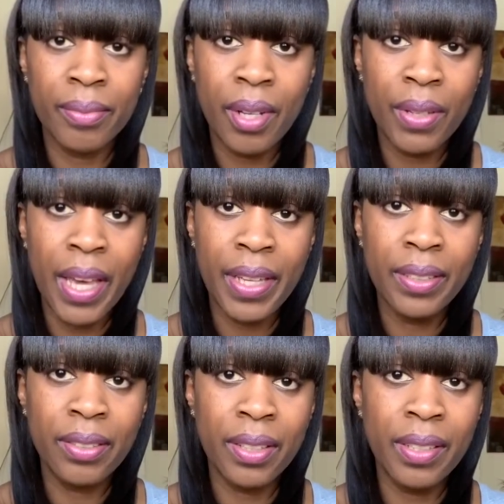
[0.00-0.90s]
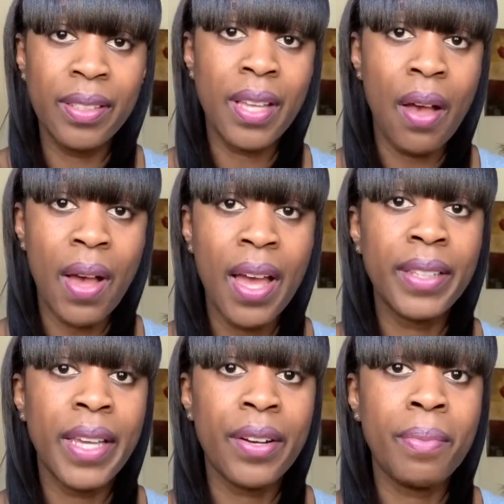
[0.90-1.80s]
Okay. So this is how I
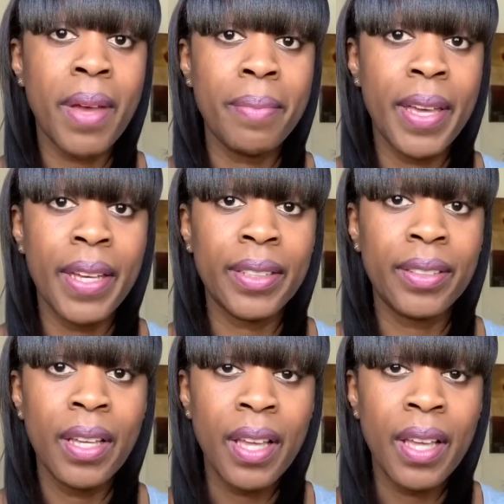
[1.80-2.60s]
layer my bangs.